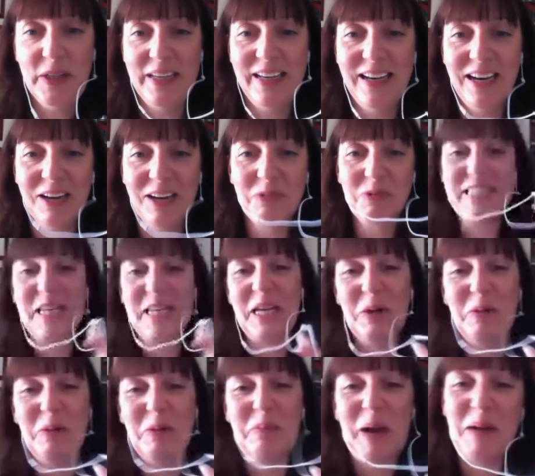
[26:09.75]
I wouldn't
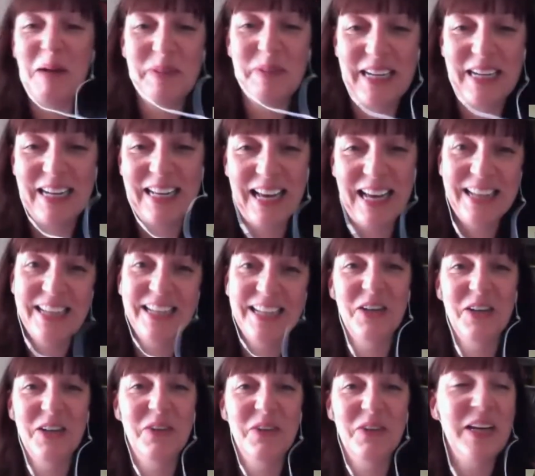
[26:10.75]
see your pay-per-click
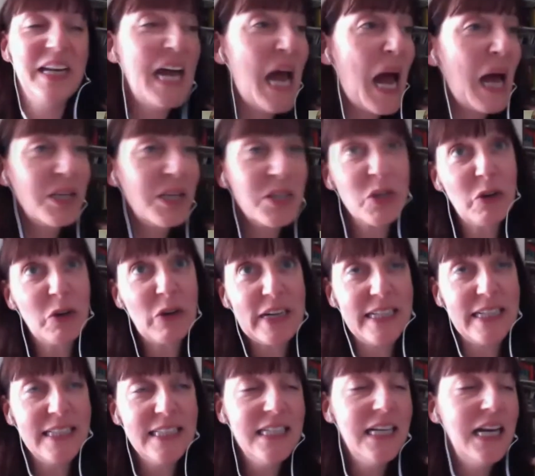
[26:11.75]
ad, Louis. Sorry.